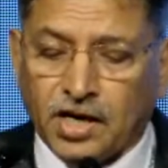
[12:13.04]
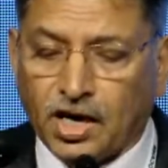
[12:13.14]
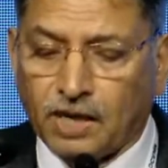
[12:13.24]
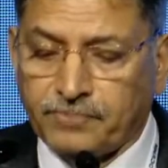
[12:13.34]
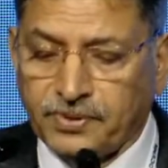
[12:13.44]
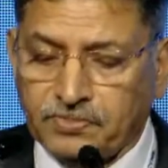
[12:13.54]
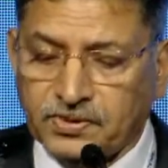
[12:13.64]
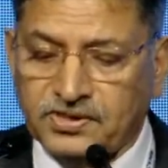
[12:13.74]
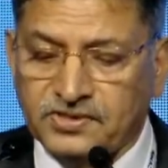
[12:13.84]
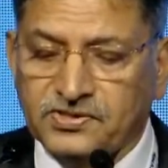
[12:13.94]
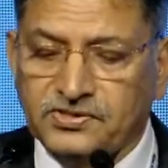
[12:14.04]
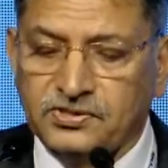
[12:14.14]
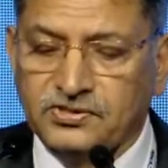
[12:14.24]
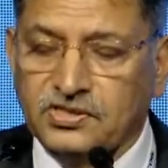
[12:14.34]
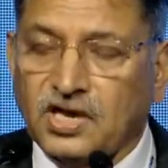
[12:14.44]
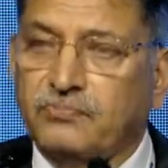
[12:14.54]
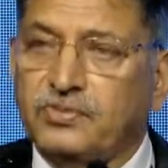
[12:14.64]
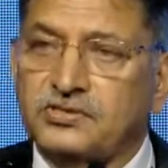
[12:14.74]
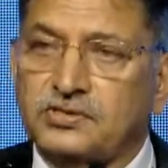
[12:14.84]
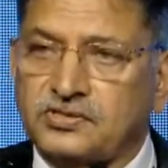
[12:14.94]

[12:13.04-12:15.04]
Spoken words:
People decisions or business